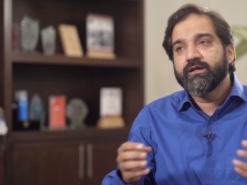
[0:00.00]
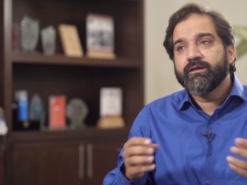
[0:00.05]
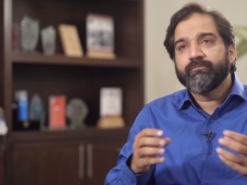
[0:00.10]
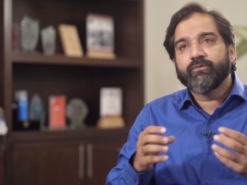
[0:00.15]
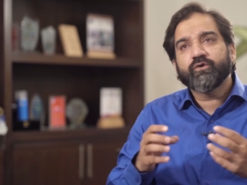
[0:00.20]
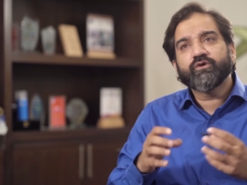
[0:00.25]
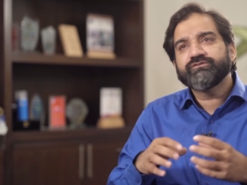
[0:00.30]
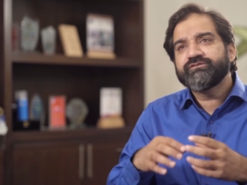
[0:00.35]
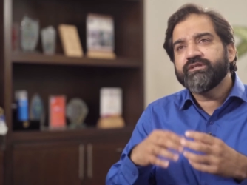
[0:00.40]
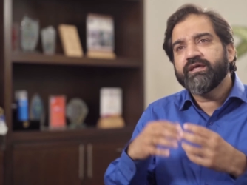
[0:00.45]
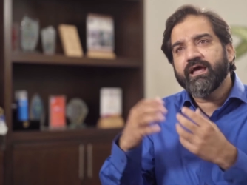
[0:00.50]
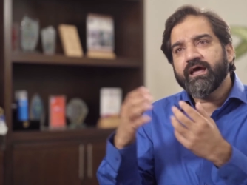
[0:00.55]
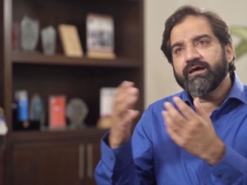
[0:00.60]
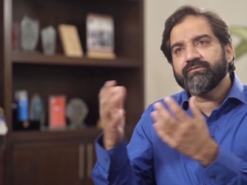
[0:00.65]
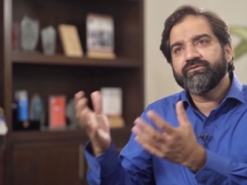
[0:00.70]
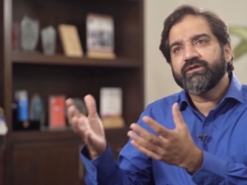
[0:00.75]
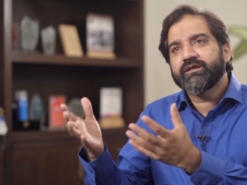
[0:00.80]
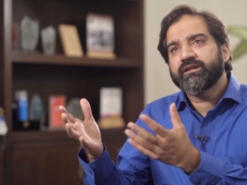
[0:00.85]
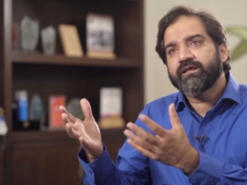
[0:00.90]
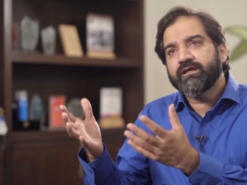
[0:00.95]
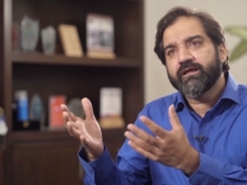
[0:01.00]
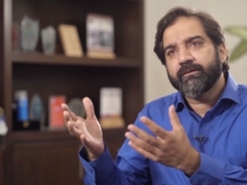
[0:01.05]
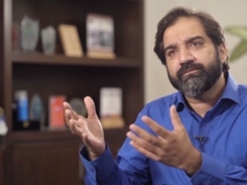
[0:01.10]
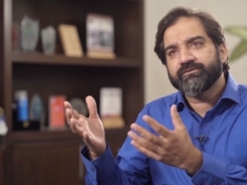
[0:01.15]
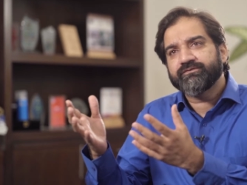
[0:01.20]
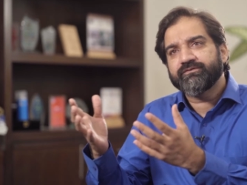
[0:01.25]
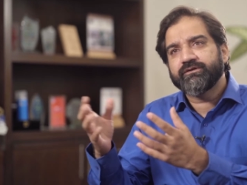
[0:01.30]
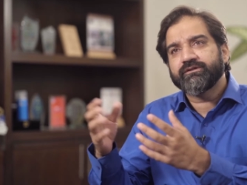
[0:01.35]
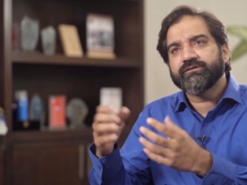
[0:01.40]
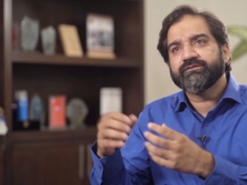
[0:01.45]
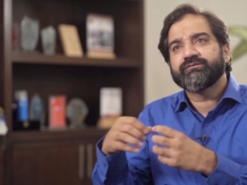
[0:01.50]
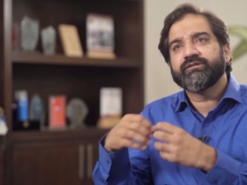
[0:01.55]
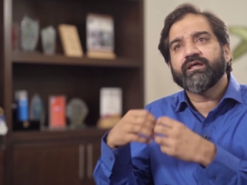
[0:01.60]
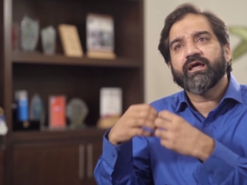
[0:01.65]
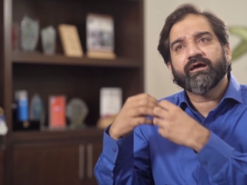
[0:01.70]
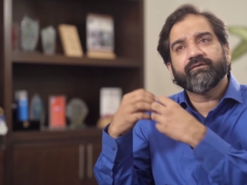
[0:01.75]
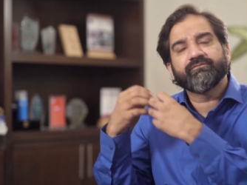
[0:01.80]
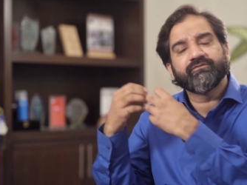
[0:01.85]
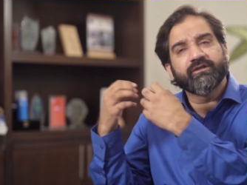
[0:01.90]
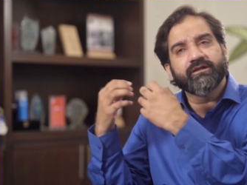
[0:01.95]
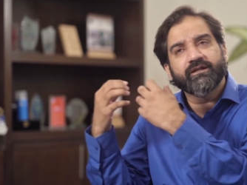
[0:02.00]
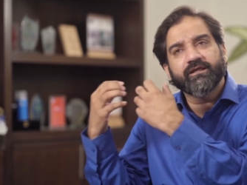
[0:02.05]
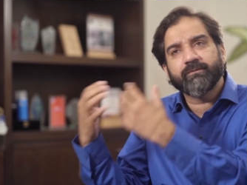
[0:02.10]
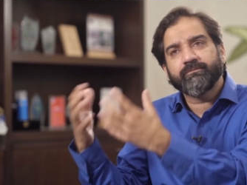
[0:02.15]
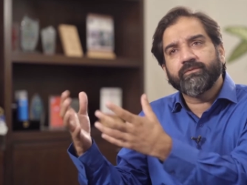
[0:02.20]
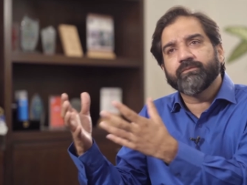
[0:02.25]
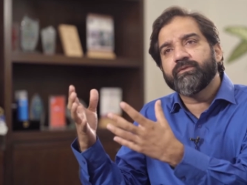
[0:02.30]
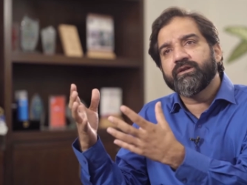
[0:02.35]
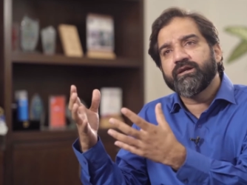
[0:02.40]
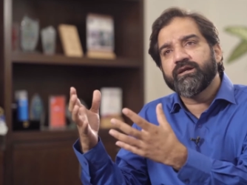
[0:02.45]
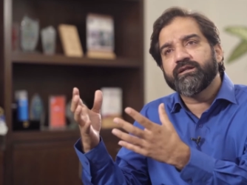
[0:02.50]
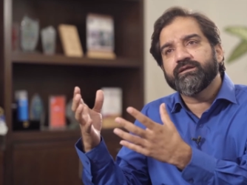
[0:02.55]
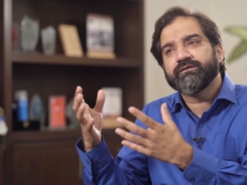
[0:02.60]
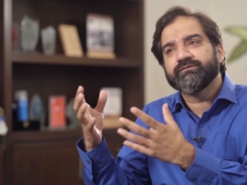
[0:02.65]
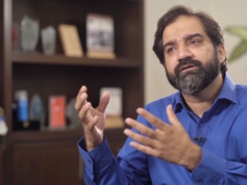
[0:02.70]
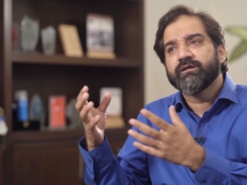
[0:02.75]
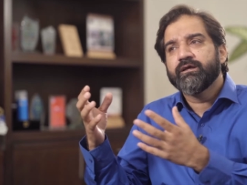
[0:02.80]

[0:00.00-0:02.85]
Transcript: because they have their capacities, they have their capabilities.